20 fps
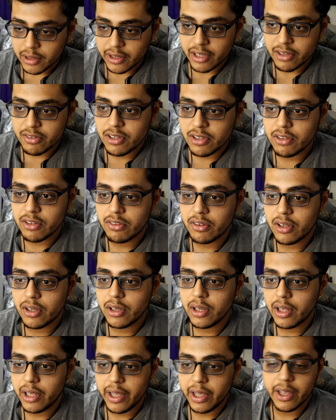This
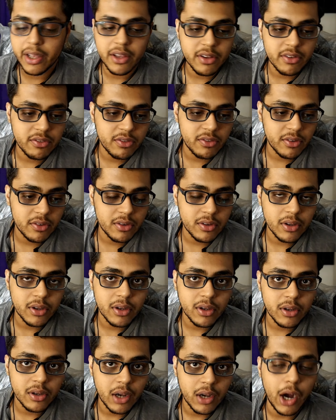season is
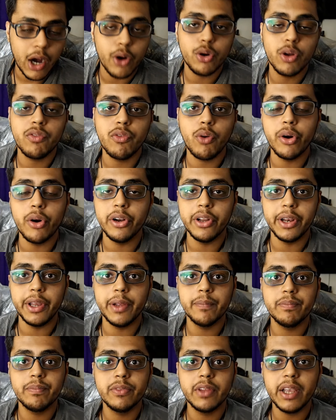out of
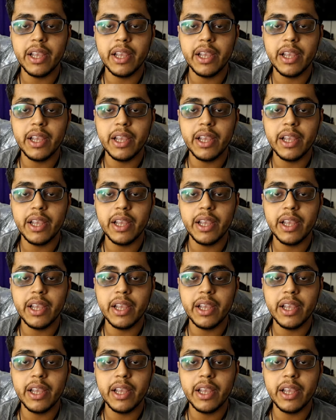ordinary.